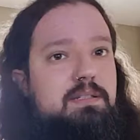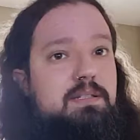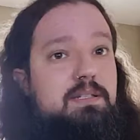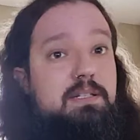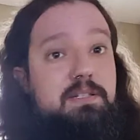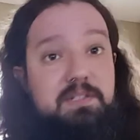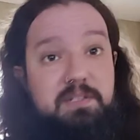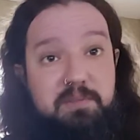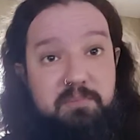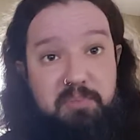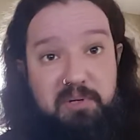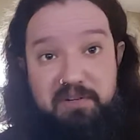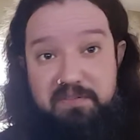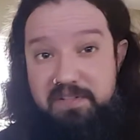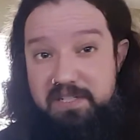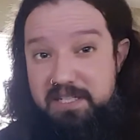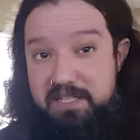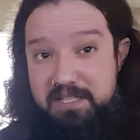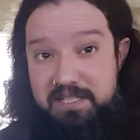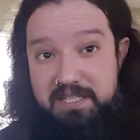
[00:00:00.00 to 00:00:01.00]
Is it in
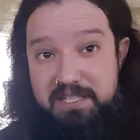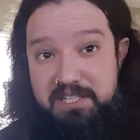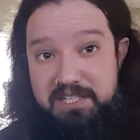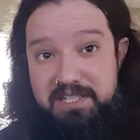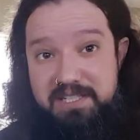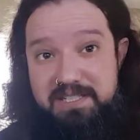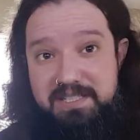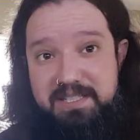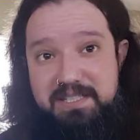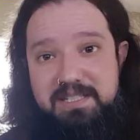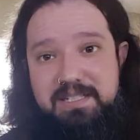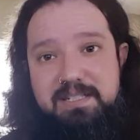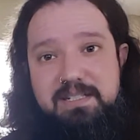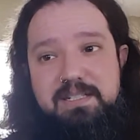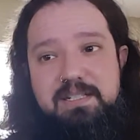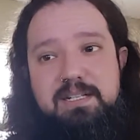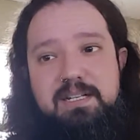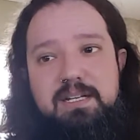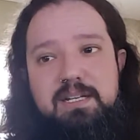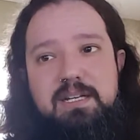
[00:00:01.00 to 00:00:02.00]
perfect condition?
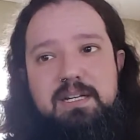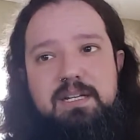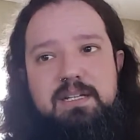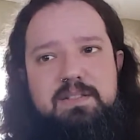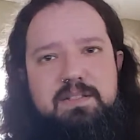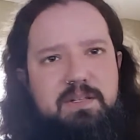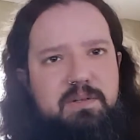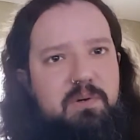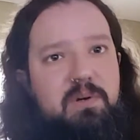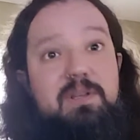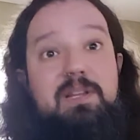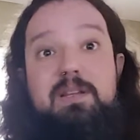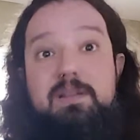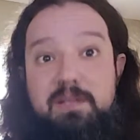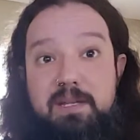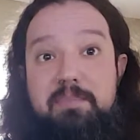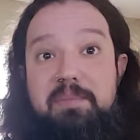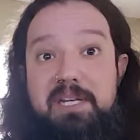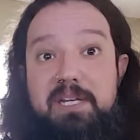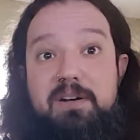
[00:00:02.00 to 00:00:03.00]
It's like, well,
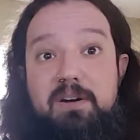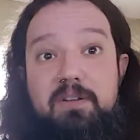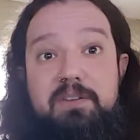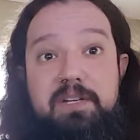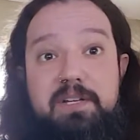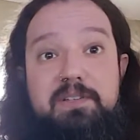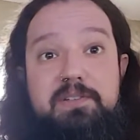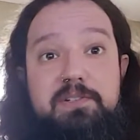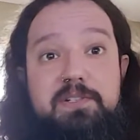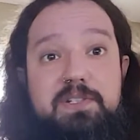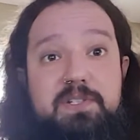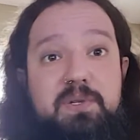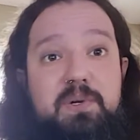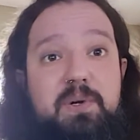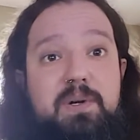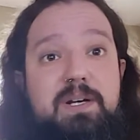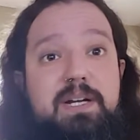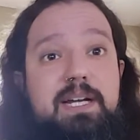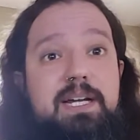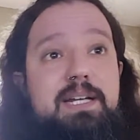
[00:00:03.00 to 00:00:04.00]
let me call the other
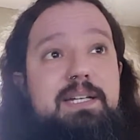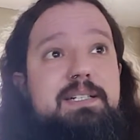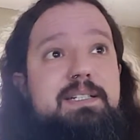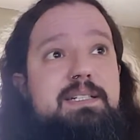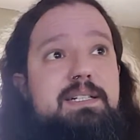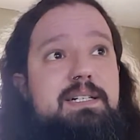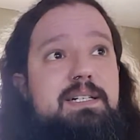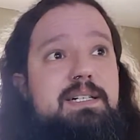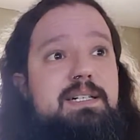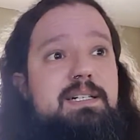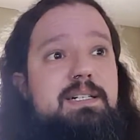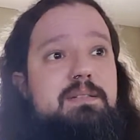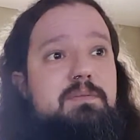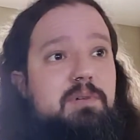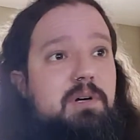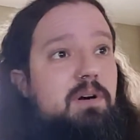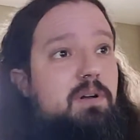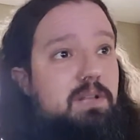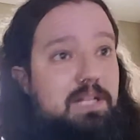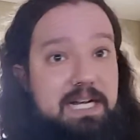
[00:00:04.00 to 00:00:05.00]
store and
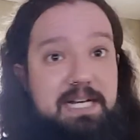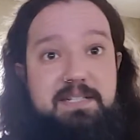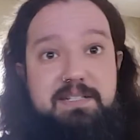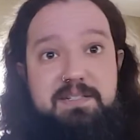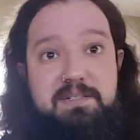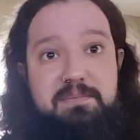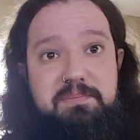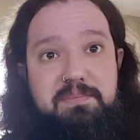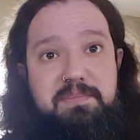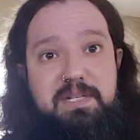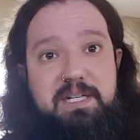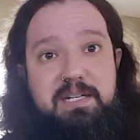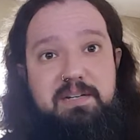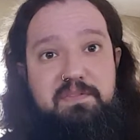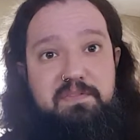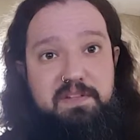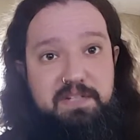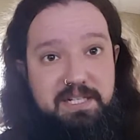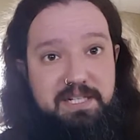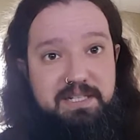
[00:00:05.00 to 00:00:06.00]
I'll ask them. And
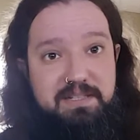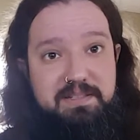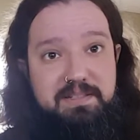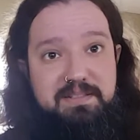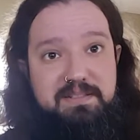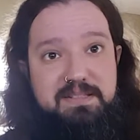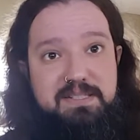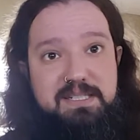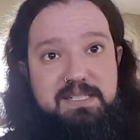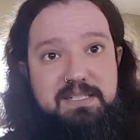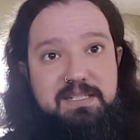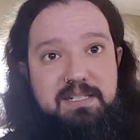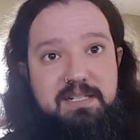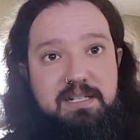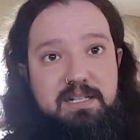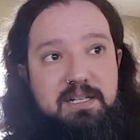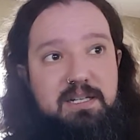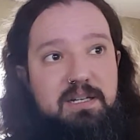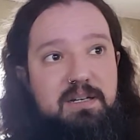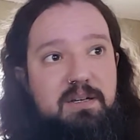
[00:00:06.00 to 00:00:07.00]
if it is,
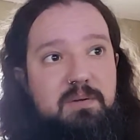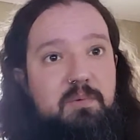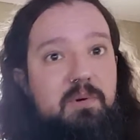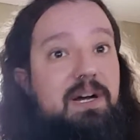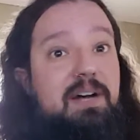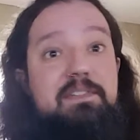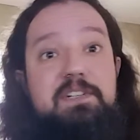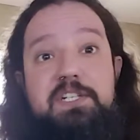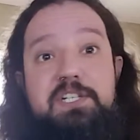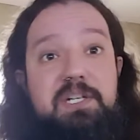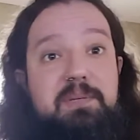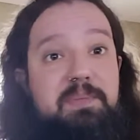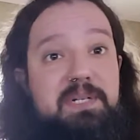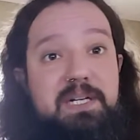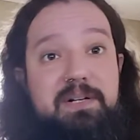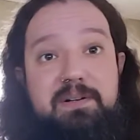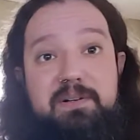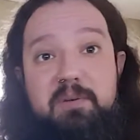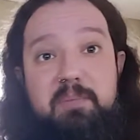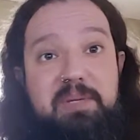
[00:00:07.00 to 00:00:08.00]
we'll have it shipped
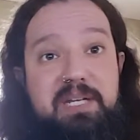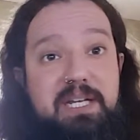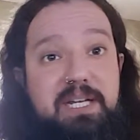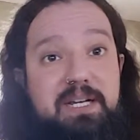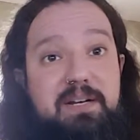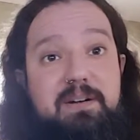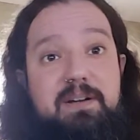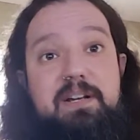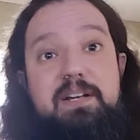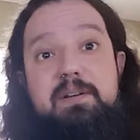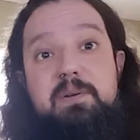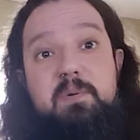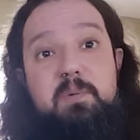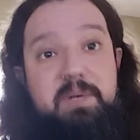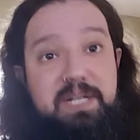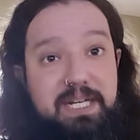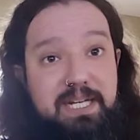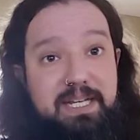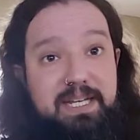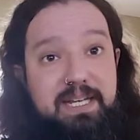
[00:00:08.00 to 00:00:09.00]
here. It'll be here in a
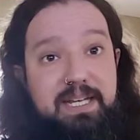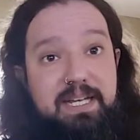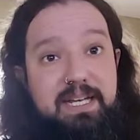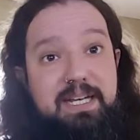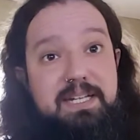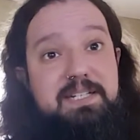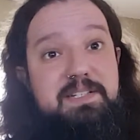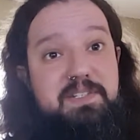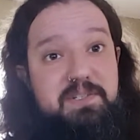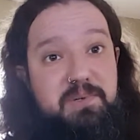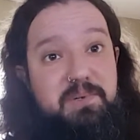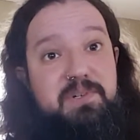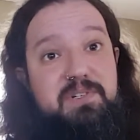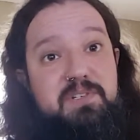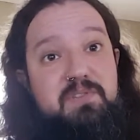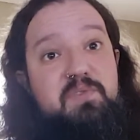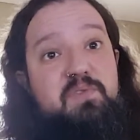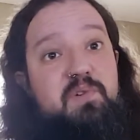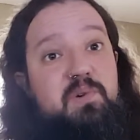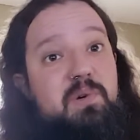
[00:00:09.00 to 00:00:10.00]
week. And it's
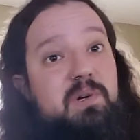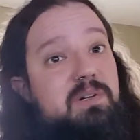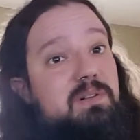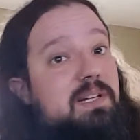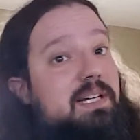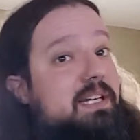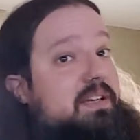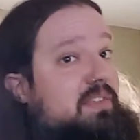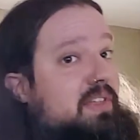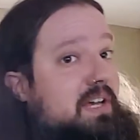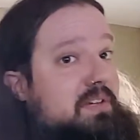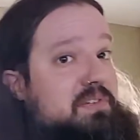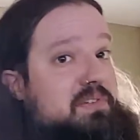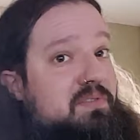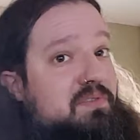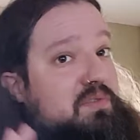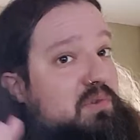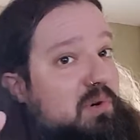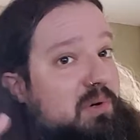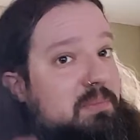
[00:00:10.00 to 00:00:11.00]
yours for like
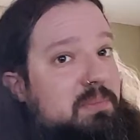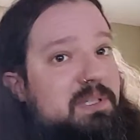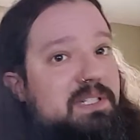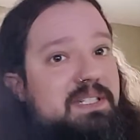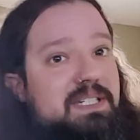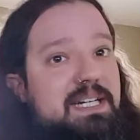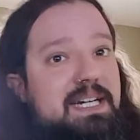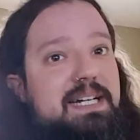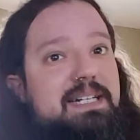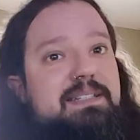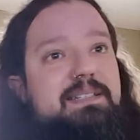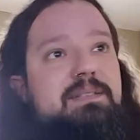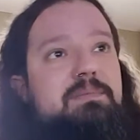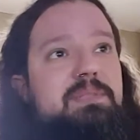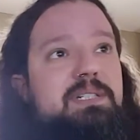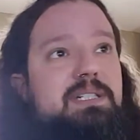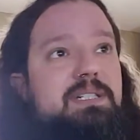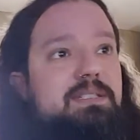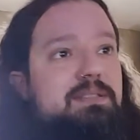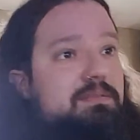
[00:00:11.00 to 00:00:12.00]
$1,004 plus tax. I'm
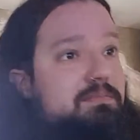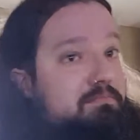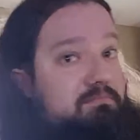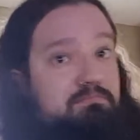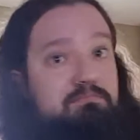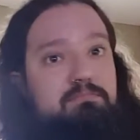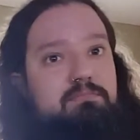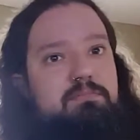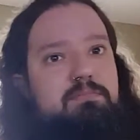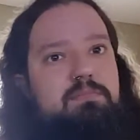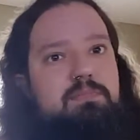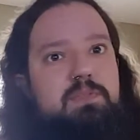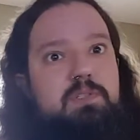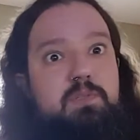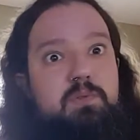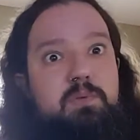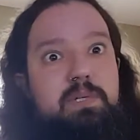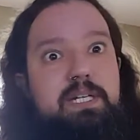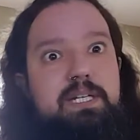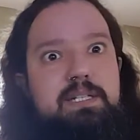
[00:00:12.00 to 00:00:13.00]
like,
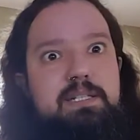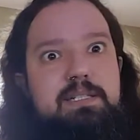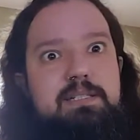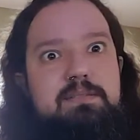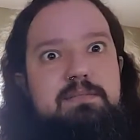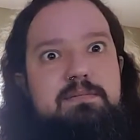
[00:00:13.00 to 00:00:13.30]
sweet.